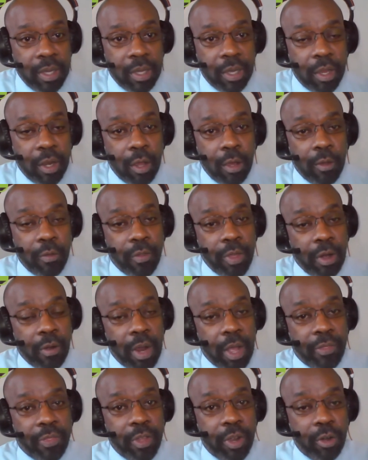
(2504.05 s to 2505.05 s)
You know,
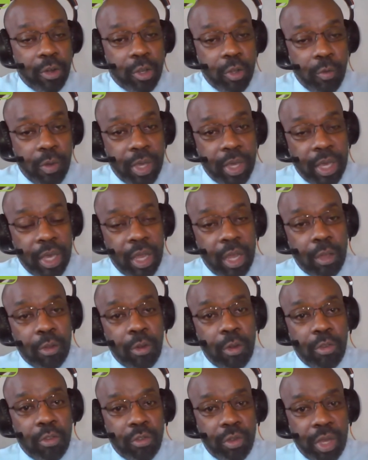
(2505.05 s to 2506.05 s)
they're out there doing
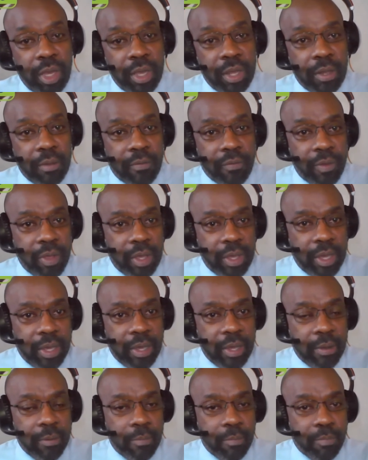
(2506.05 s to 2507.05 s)
energy and the
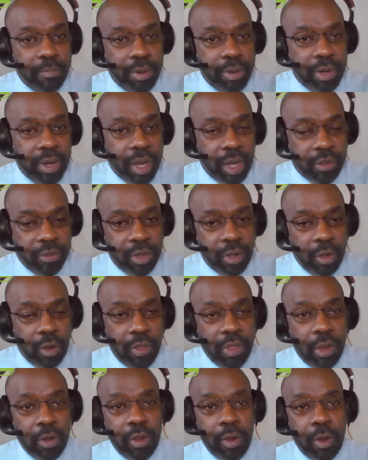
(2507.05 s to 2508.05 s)
in production
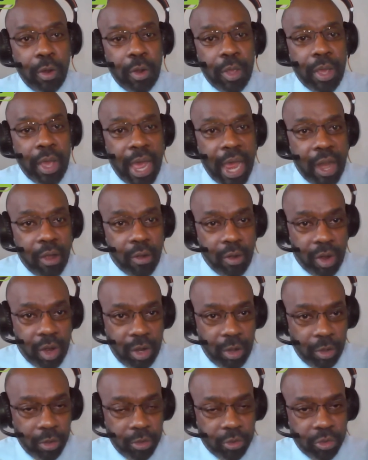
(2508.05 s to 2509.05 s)
or they're doing
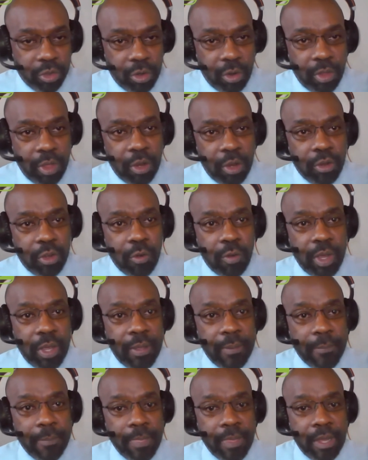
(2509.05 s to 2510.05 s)
agriculture or they're doing